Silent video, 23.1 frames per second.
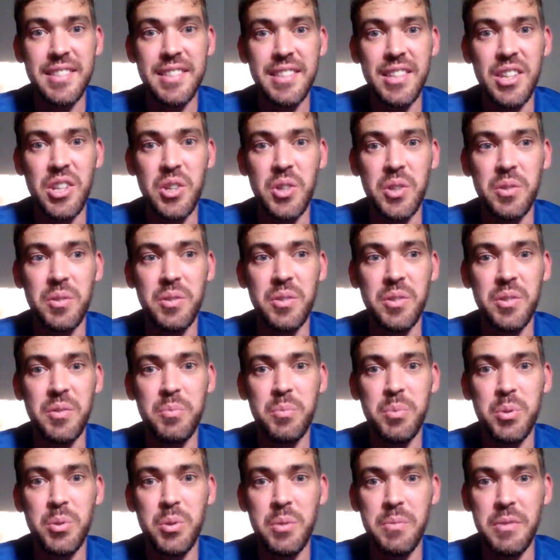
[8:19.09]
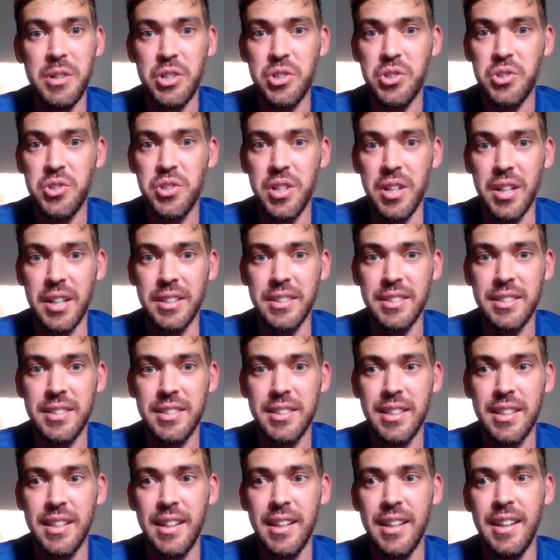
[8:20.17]
you can pretty much
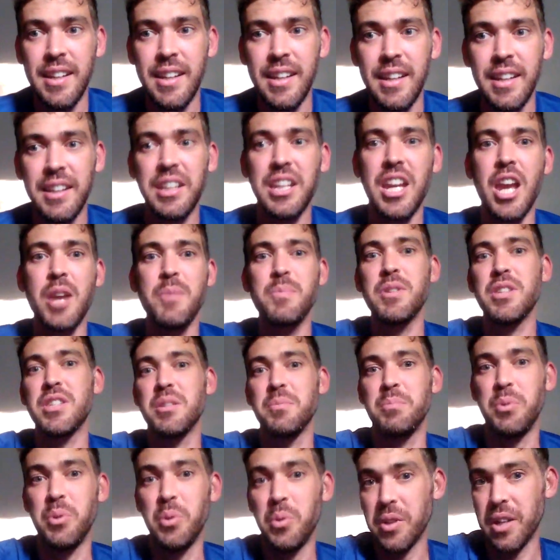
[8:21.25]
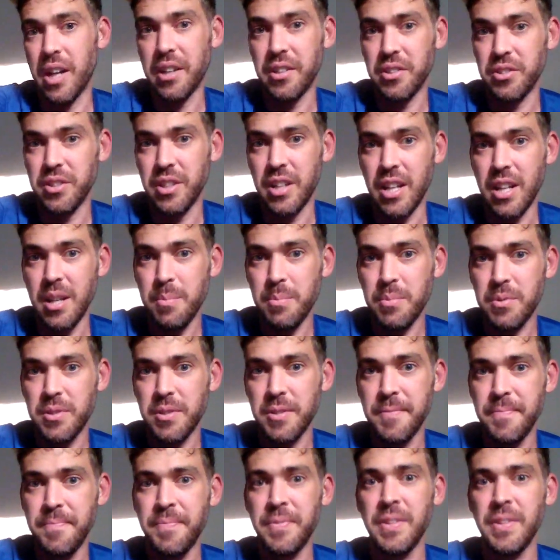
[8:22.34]
just keep the support under her hips,